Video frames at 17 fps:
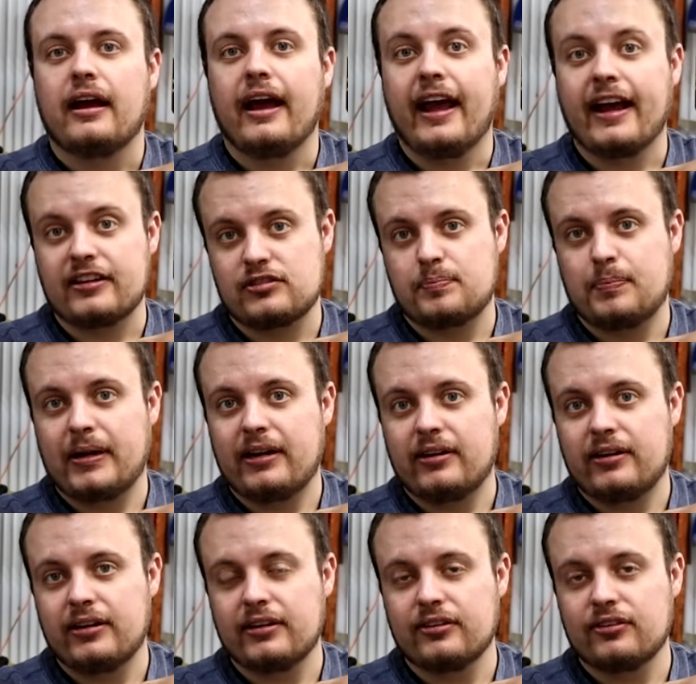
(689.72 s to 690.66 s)
X
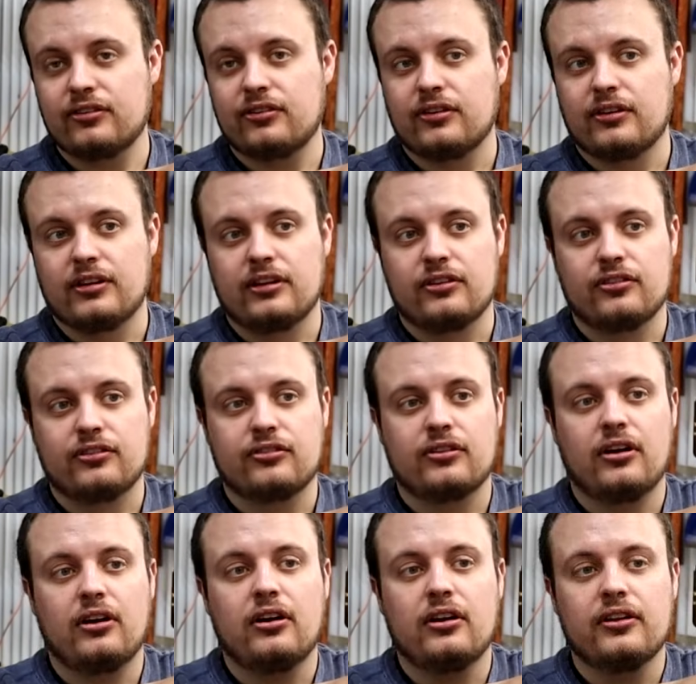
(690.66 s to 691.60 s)
bearings
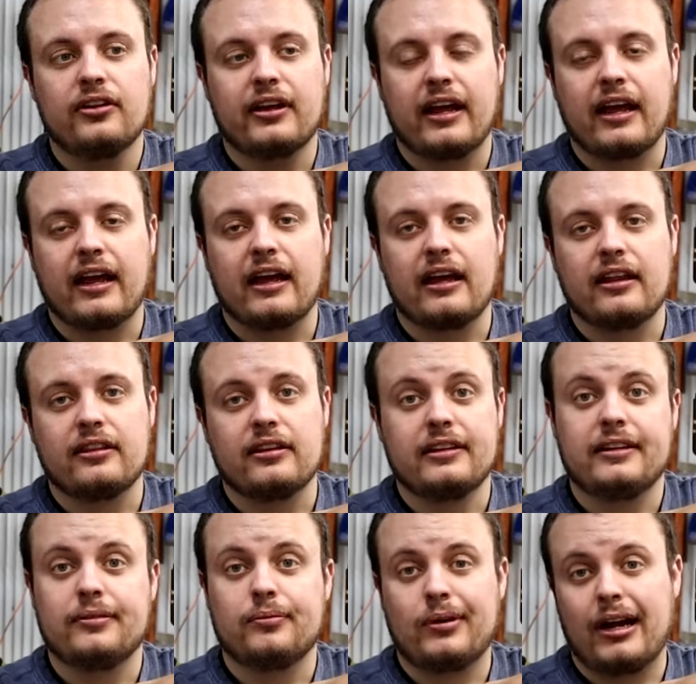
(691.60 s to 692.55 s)
installed, and
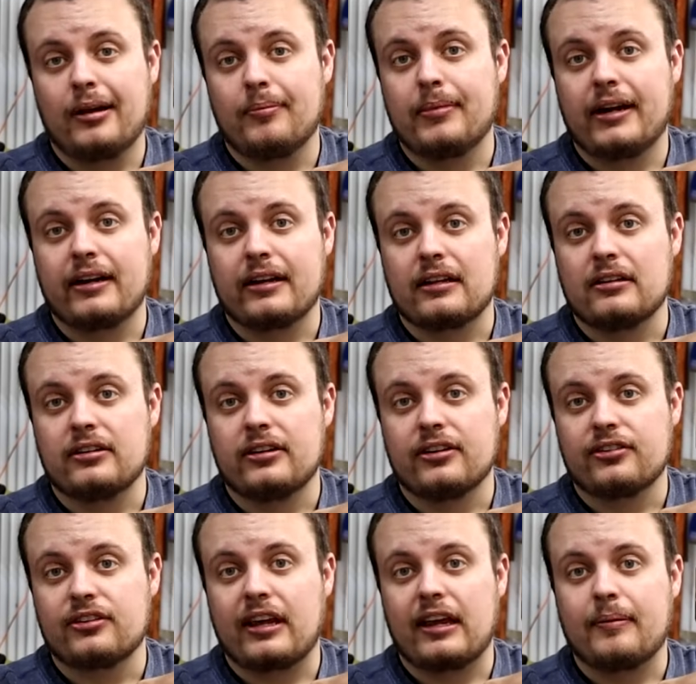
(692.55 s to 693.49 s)
the rod bearing
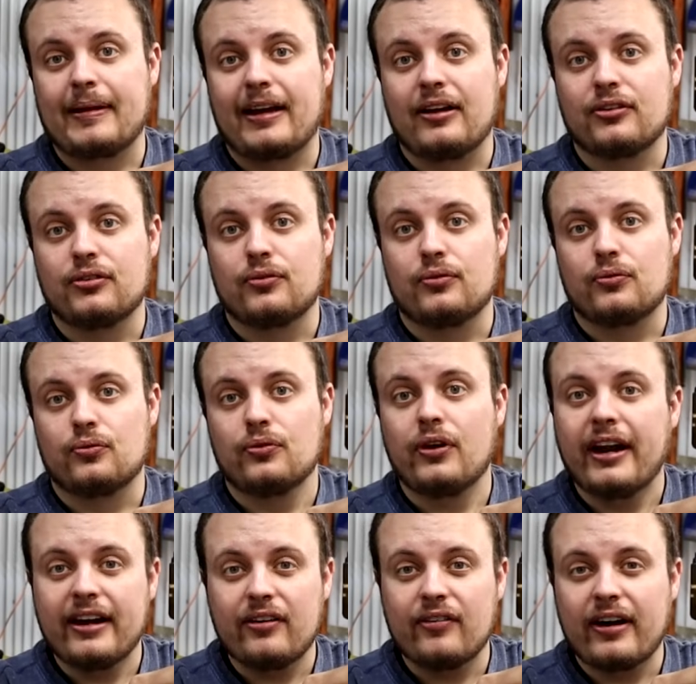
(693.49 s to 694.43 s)
clearance came out
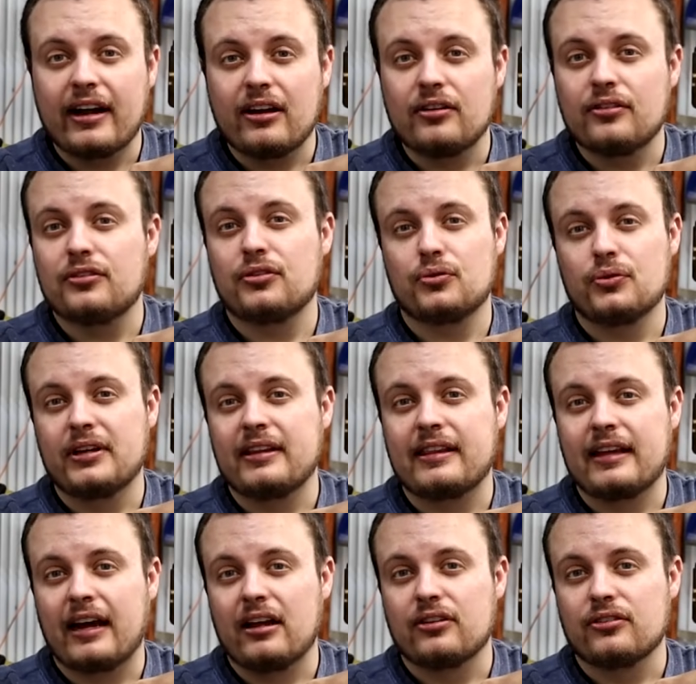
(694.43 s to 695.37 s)
right around 3
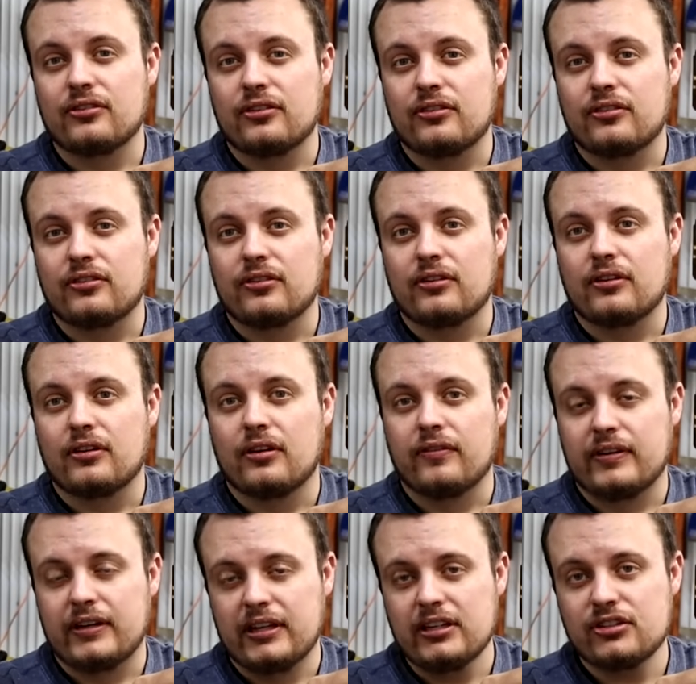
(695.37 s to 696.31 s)
thousandths
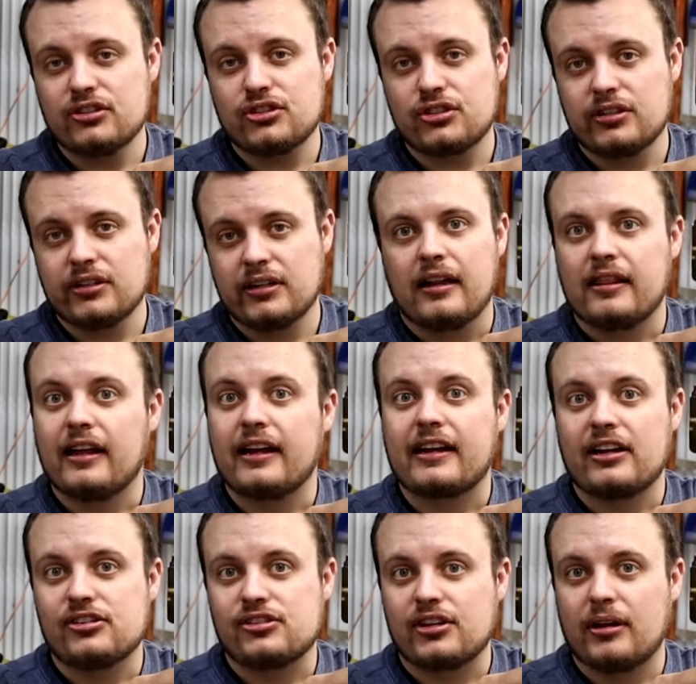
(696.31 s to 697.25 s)
of an inch.
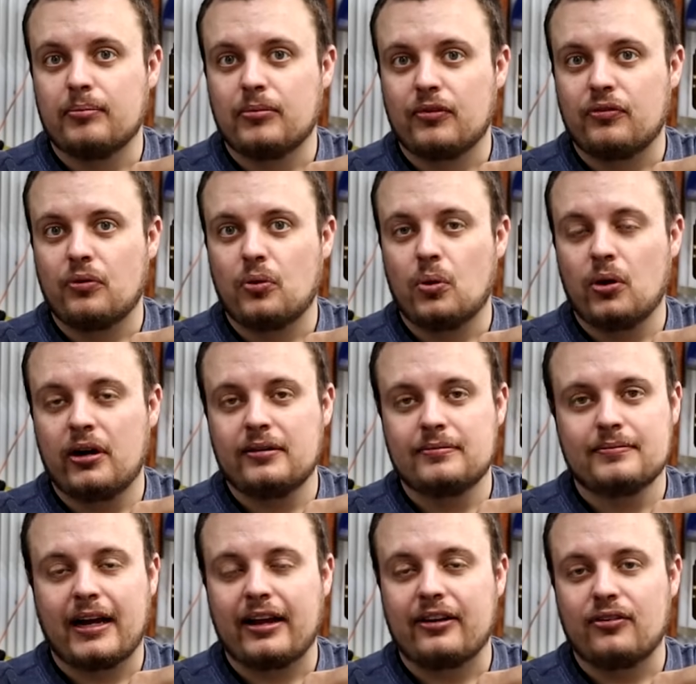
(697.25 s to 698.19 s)
Like I said
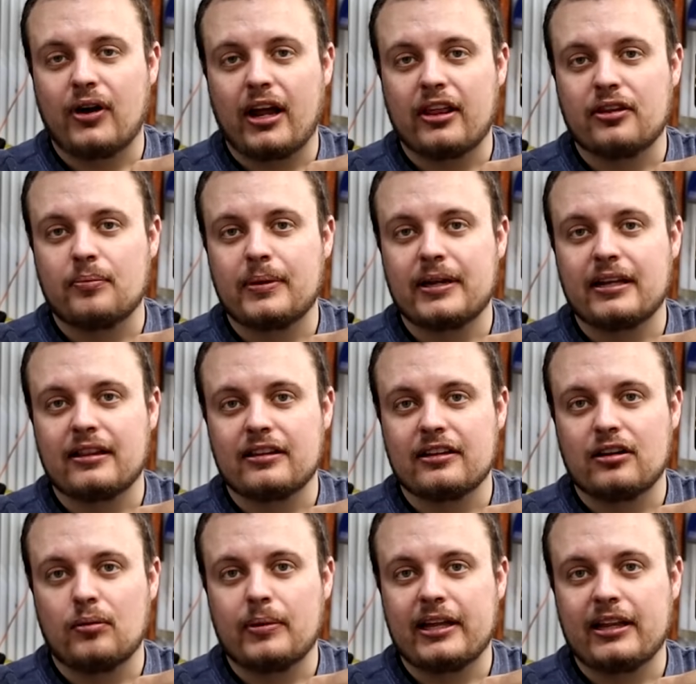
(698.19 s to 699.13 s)
before, I'd rather be a
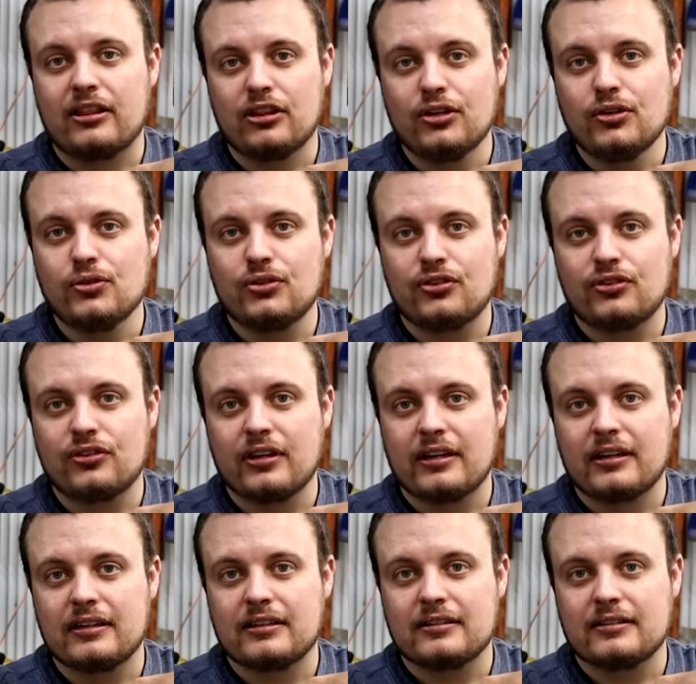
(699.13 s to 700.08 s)
little bit loose
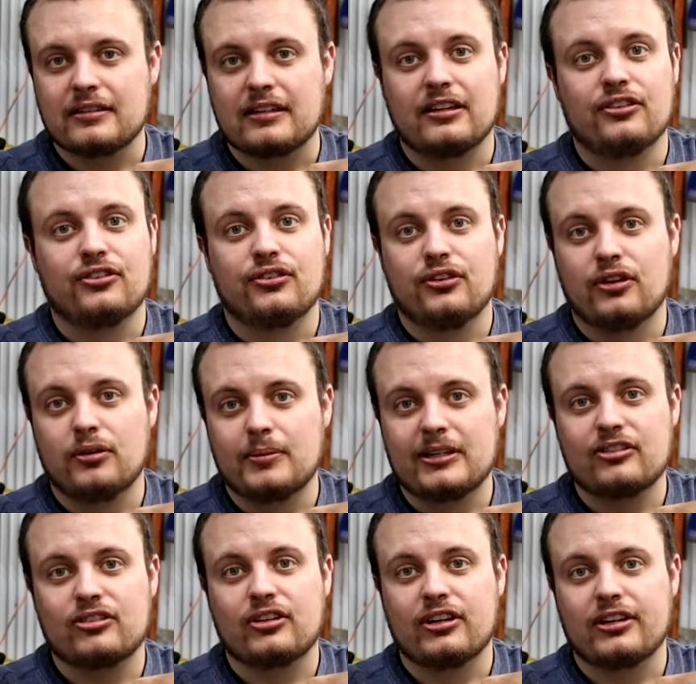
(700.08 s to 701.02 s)
because
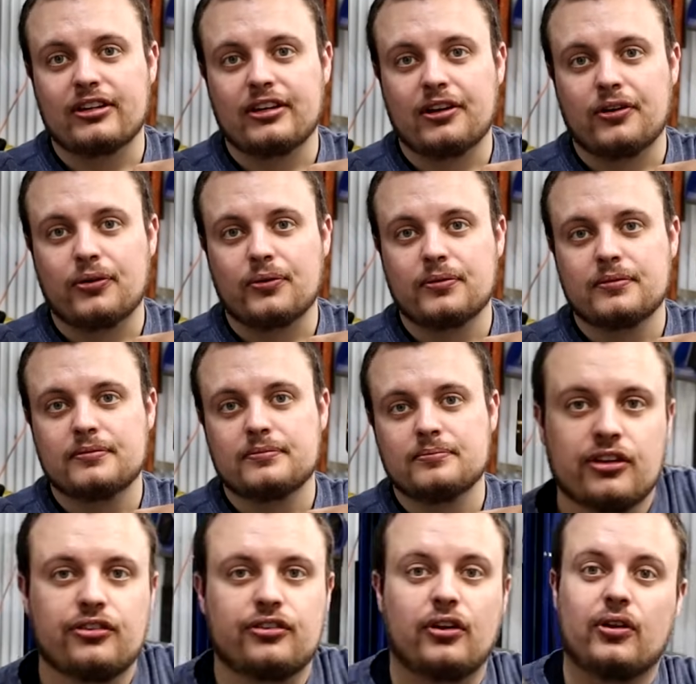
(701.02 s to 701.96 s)
nobody's gonna know.
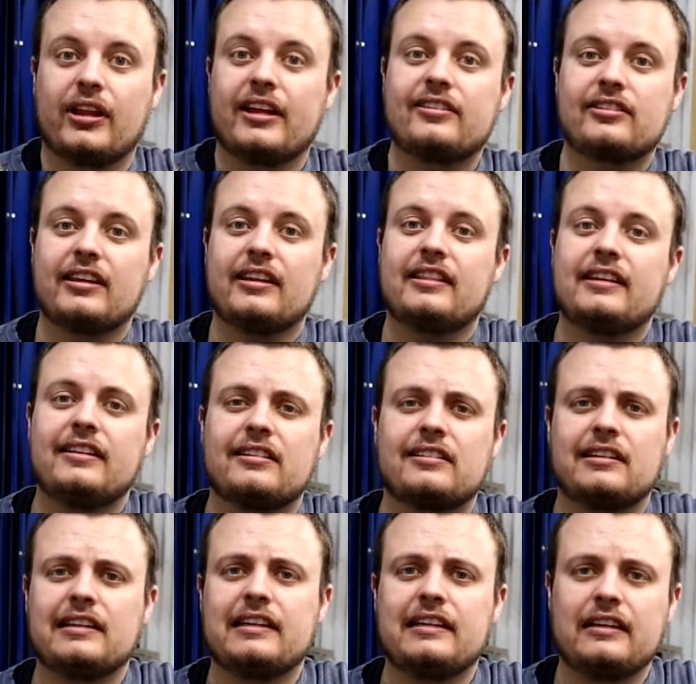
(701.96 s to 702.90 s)
So let's get these
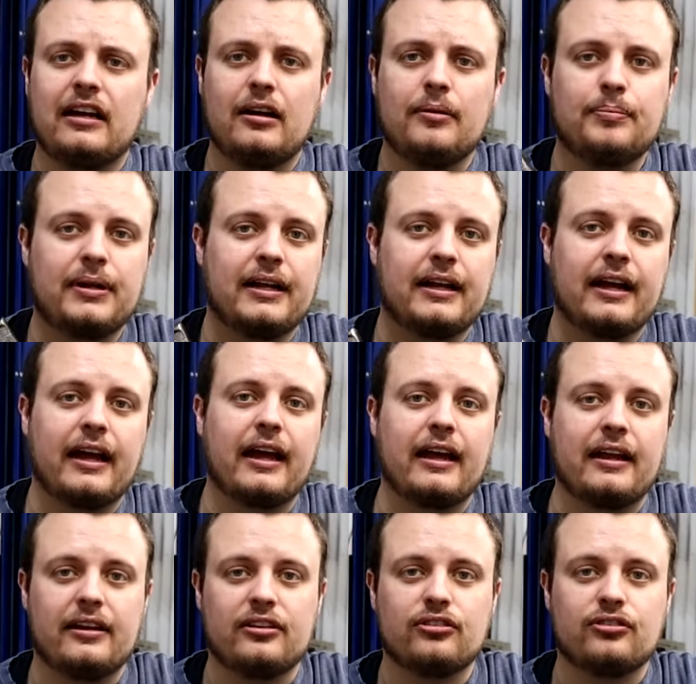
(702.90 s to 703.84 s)
cleaned up
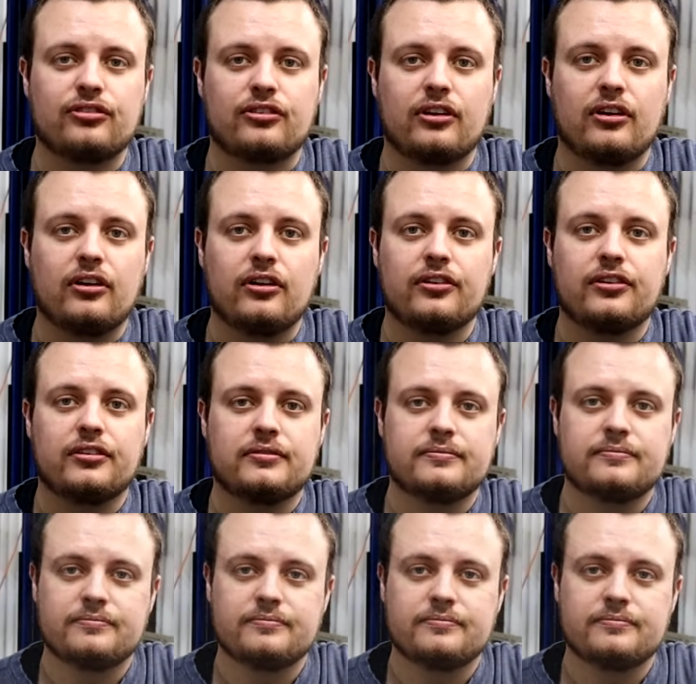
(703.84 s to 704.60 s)
and installed.